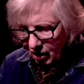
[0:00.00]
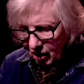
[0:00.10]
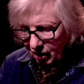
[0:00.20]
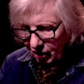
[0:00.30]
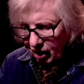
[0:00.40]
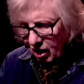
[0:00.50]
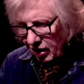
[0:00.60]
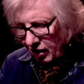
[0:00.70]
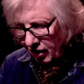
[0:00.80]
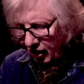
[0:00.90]

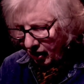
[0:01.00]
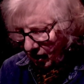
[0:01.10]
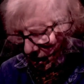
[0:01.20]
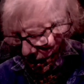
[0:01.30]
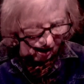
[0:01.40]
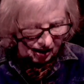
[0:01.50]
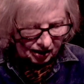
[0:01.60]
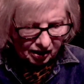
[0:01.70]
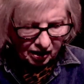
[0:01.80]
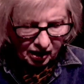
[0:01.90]
lining
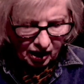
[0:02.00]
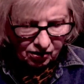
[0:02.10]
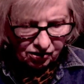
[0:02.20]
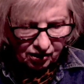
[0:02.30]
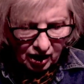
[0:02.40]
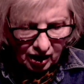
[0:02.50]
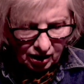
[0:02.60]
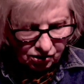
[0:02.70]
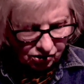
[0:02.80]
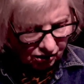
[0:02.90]
it against the hedge